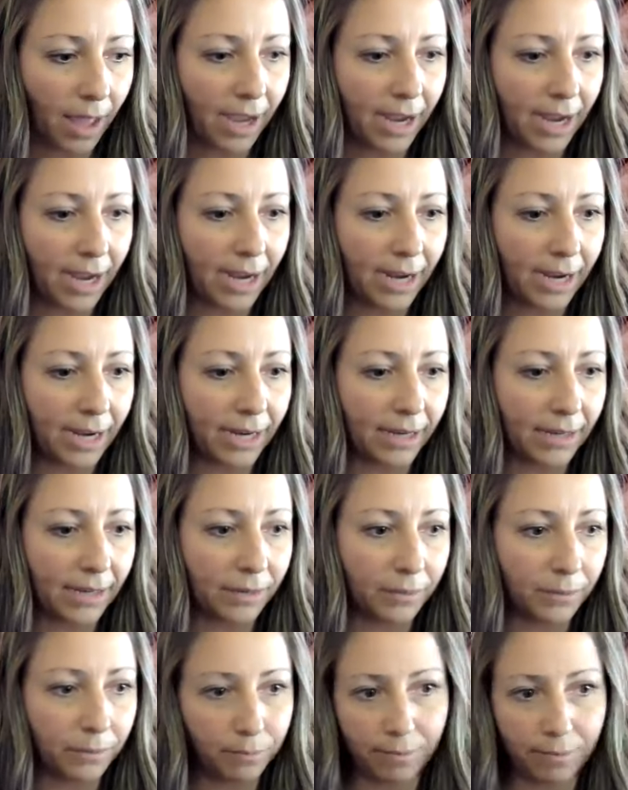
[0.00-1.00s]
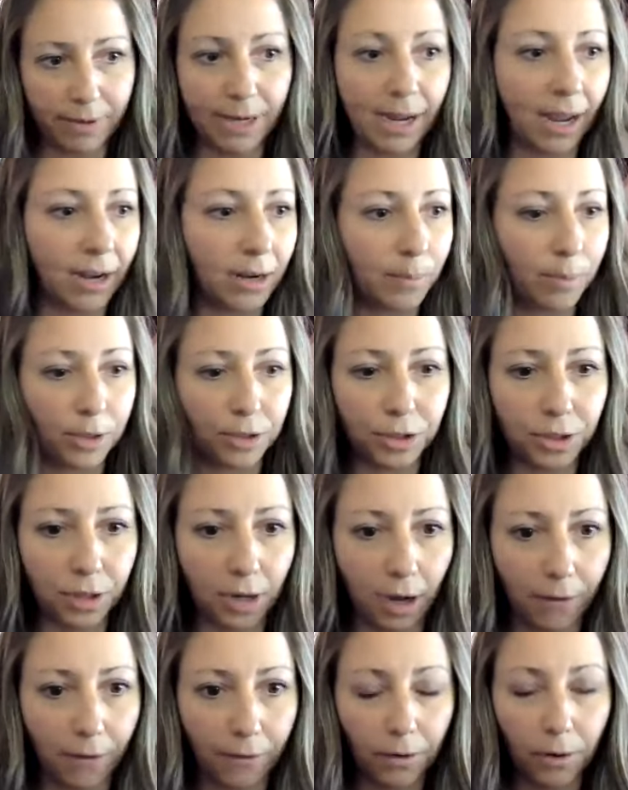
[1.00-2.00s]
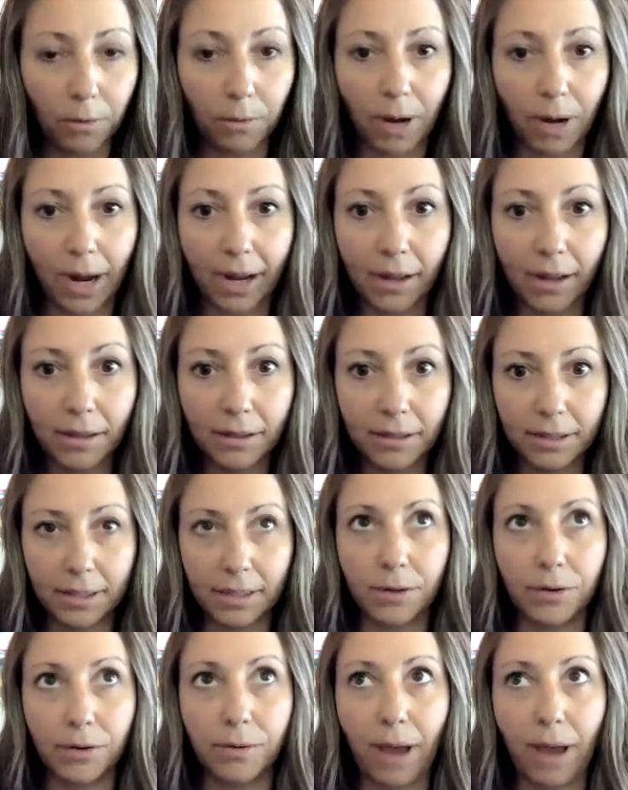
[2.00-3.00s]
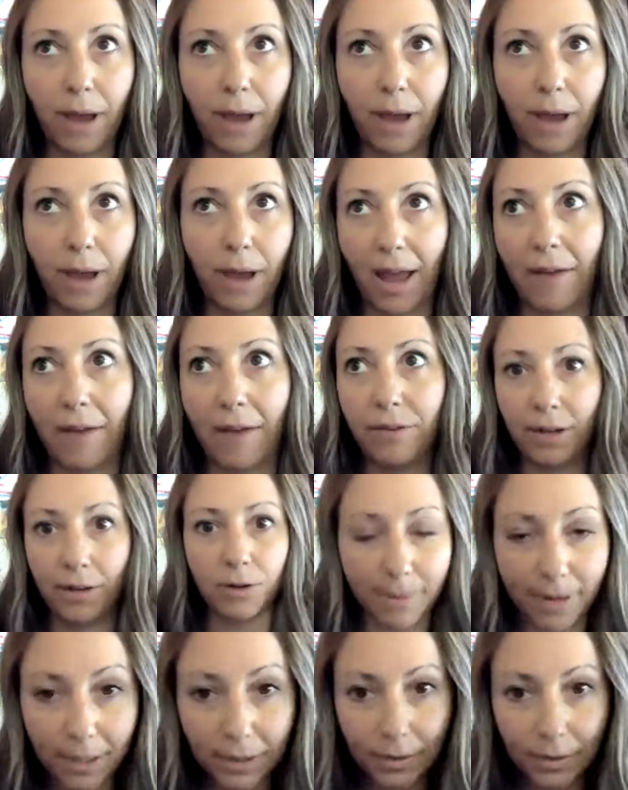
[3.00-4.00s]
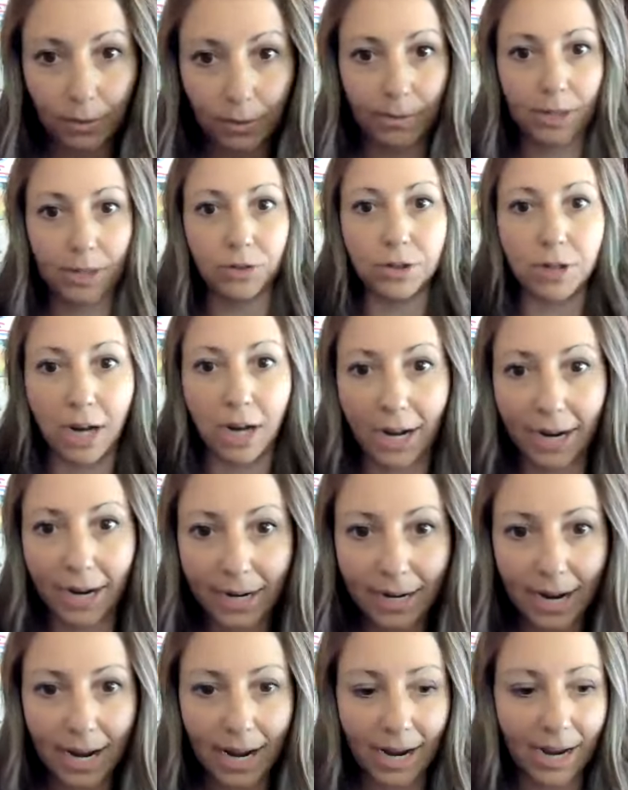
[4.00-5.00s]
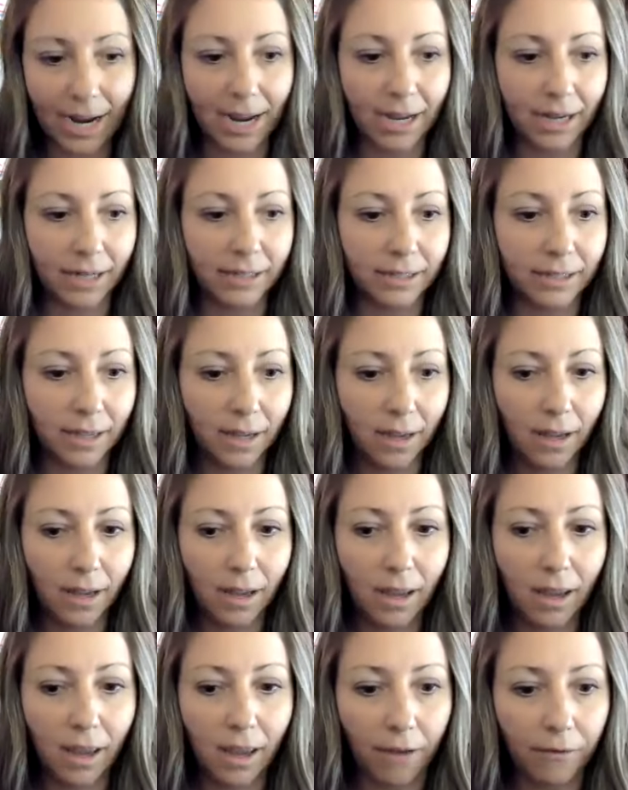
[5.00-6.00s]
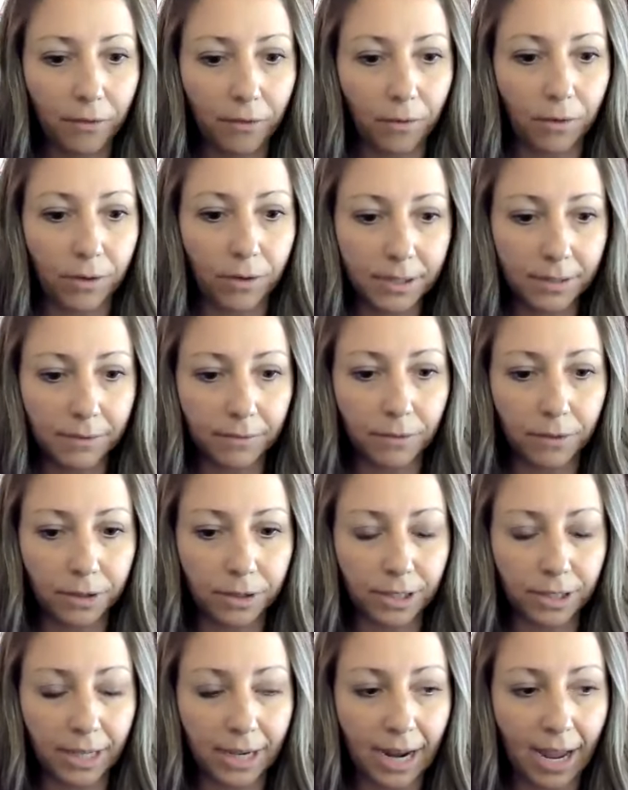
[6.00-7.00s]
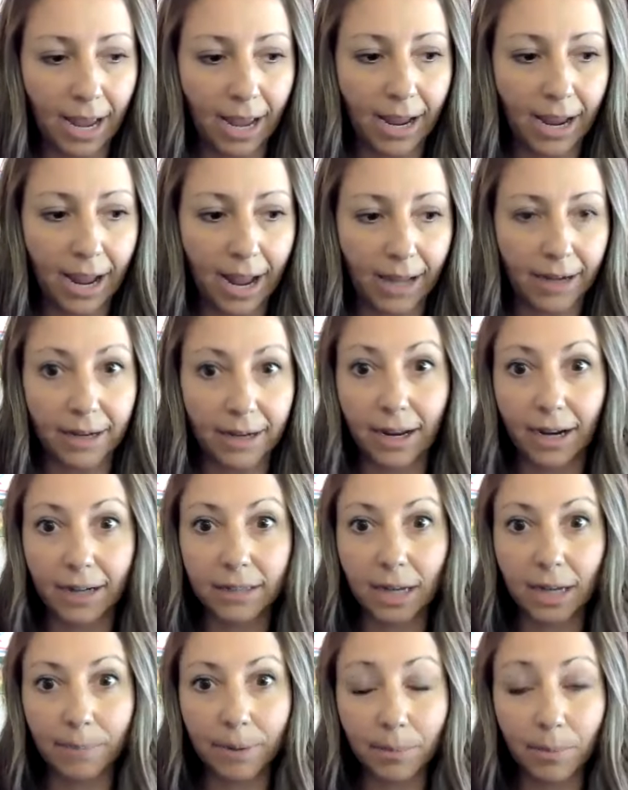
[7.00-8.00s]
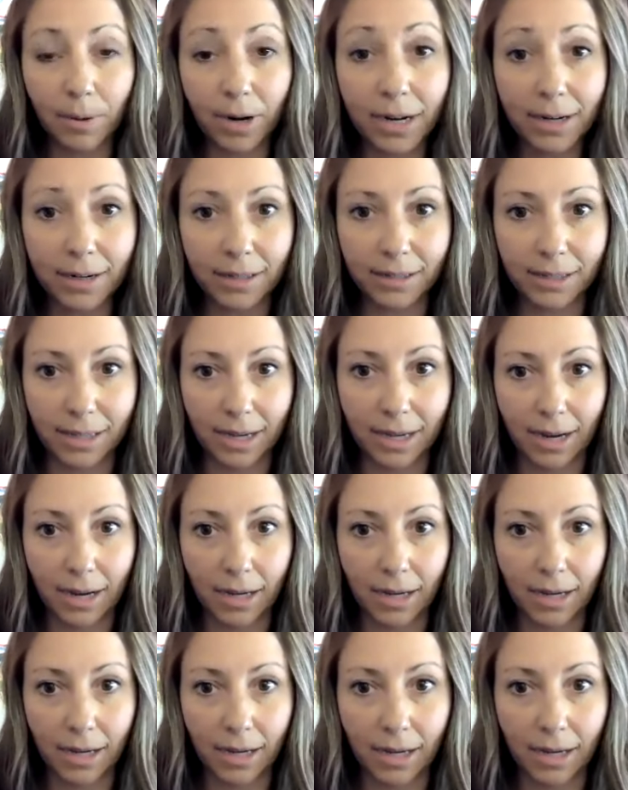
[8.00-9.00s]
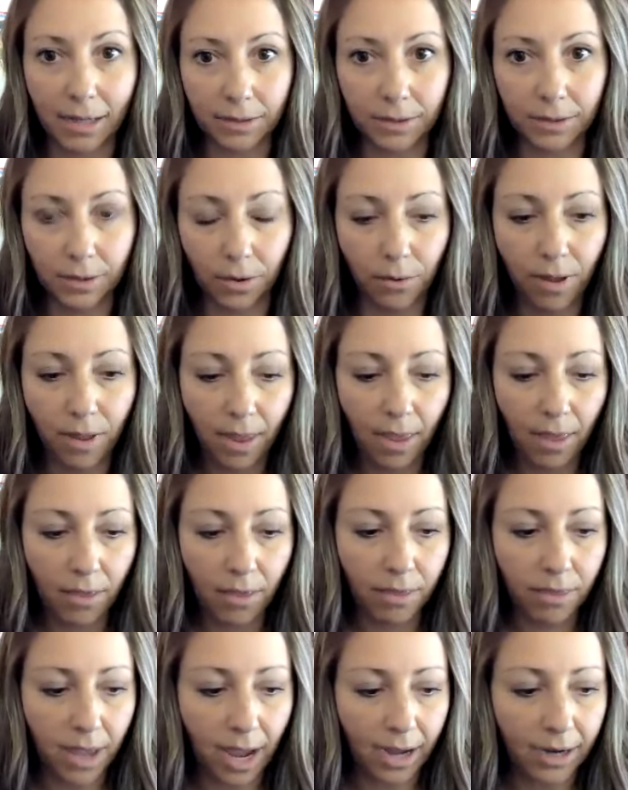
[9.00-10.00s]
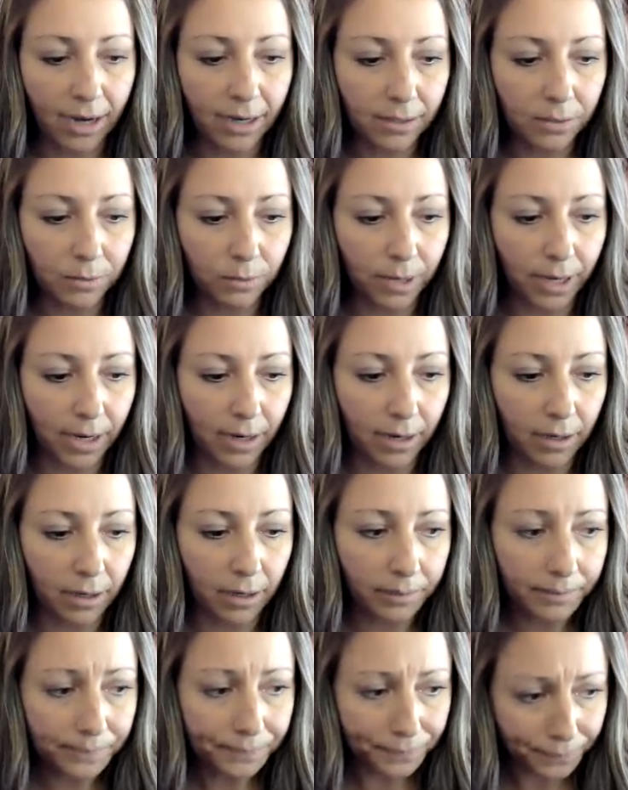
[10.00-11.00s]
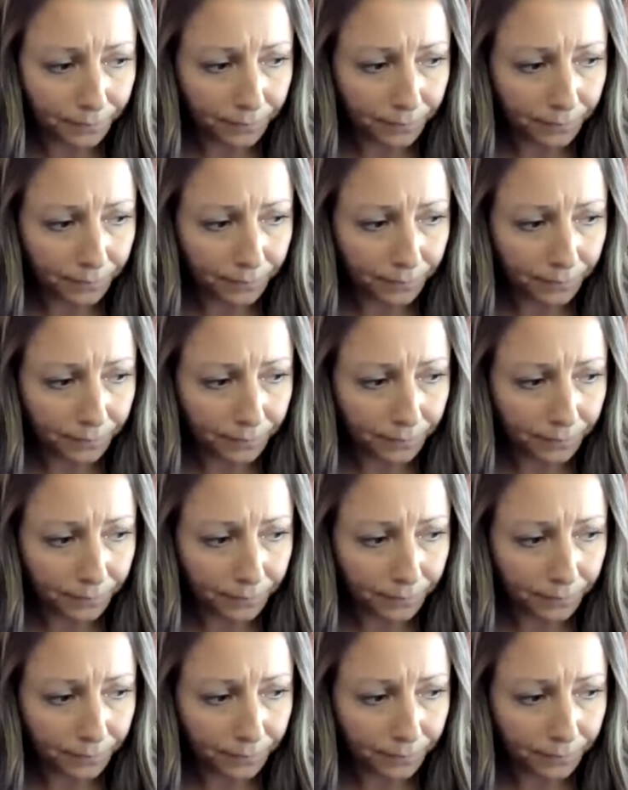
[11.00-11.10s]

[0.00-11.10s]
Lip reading: I we kind of pushed it off for a while to have another baby. So we tried. And of course, unfortunately, I had an ectopic pregnancy. And so that is where